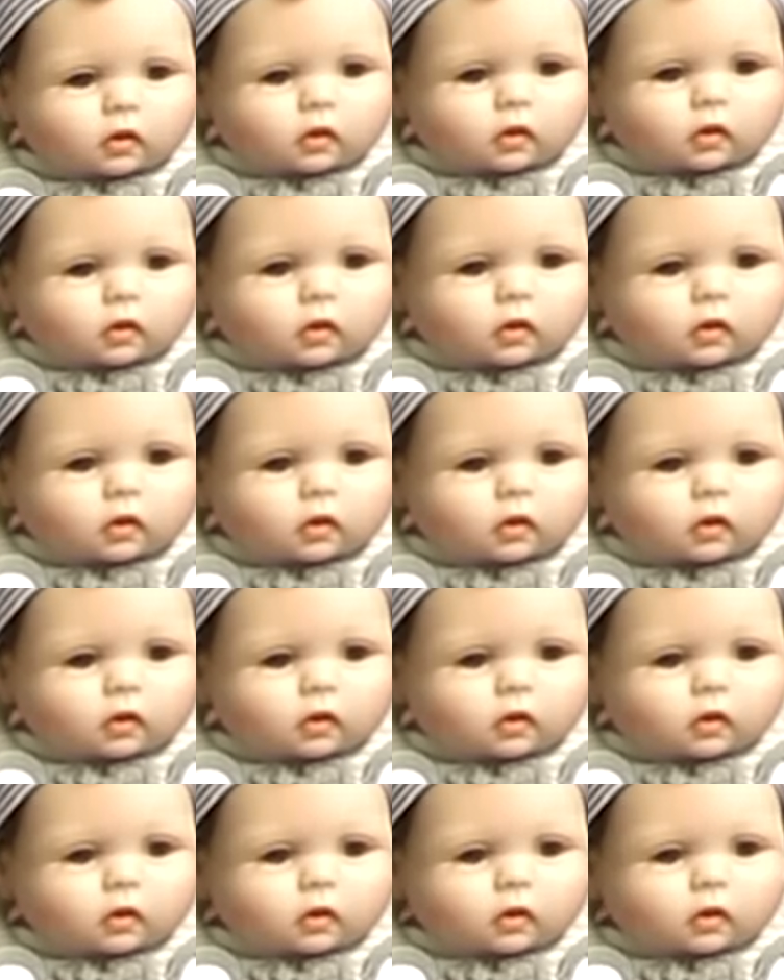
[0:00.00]

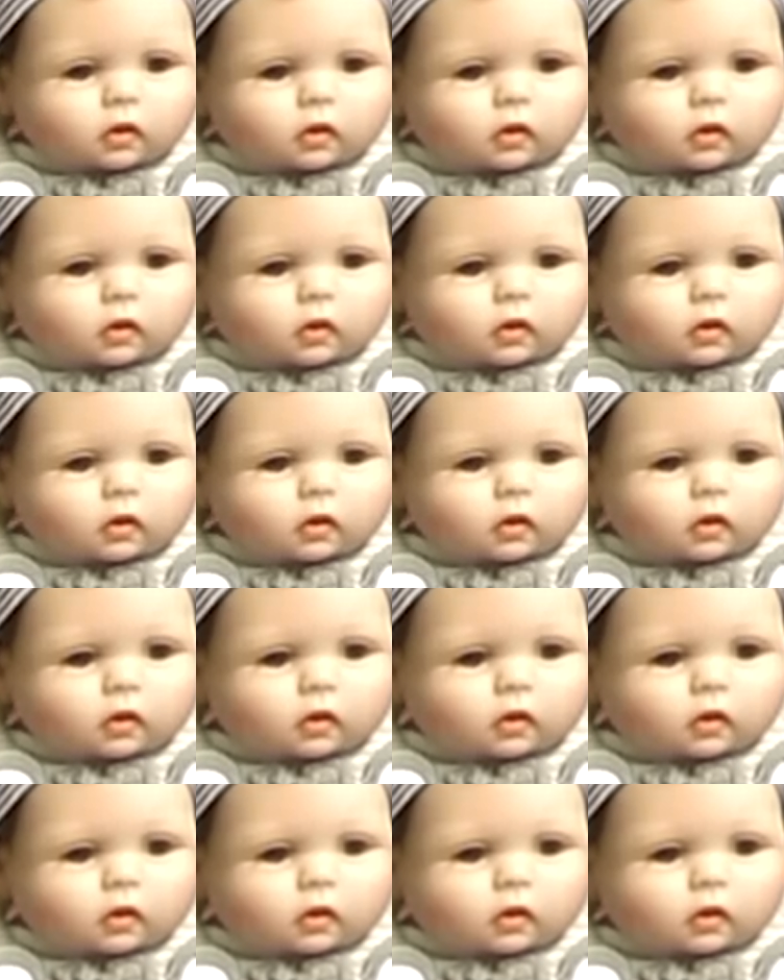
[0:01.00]

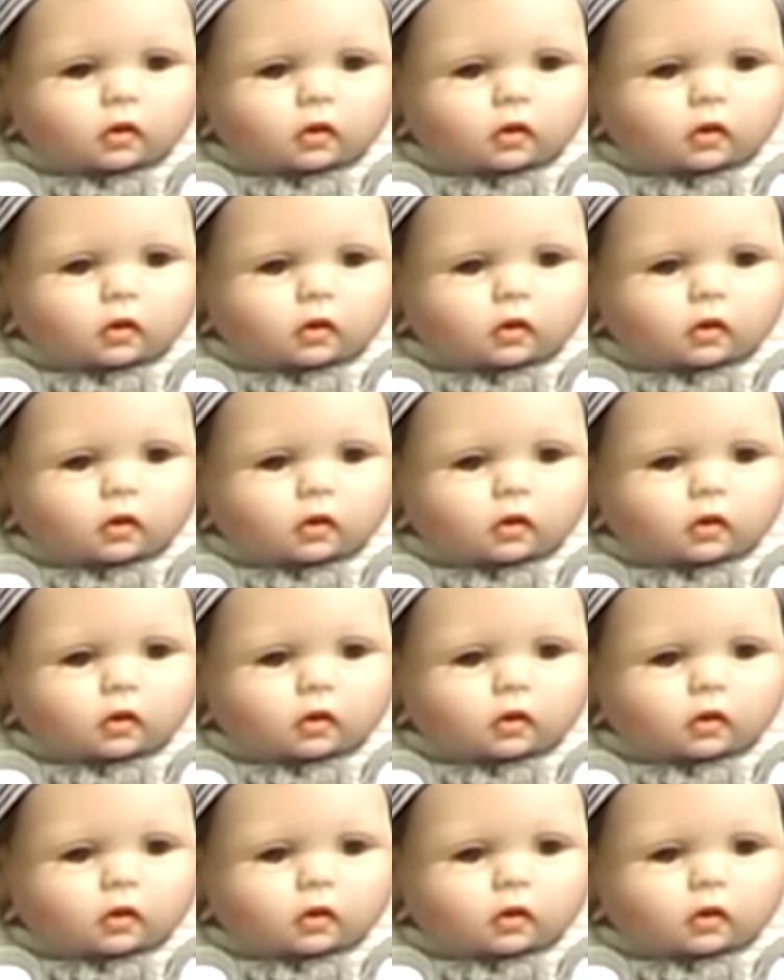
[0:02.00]
This person isn't speaking.